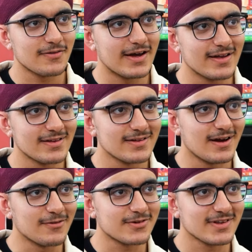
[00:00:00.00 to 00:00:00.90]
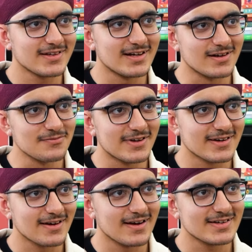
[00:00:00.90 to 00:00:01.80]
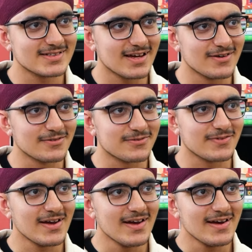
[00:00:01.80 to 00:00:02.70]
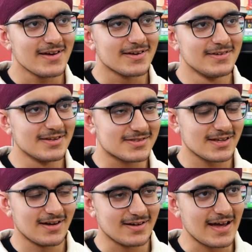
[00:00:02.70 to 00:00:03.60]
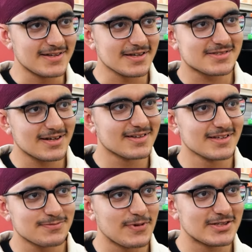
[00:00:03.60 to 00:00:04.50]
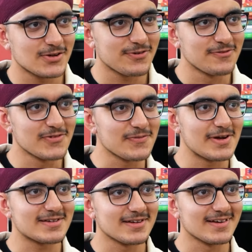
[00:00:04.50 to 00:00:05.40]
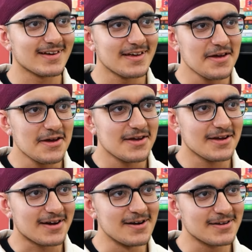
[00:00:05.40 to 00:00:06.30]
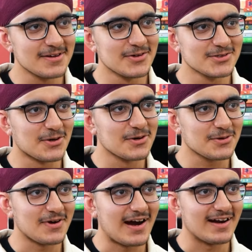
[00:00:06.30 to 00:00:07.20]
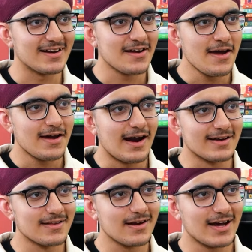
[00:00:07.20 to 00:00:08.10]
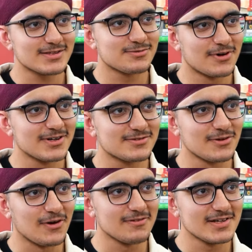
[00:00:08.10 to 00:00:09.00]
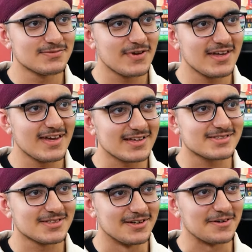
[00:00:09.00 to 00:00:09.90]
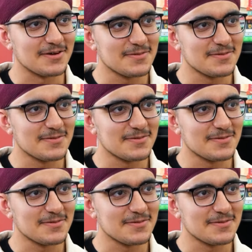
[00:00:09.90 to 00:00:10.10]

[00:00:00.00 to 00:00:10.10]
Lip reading: while, after the gentlemen cadets have digested this piece of information, he continues on to add, and the last words will always be, yes, sir.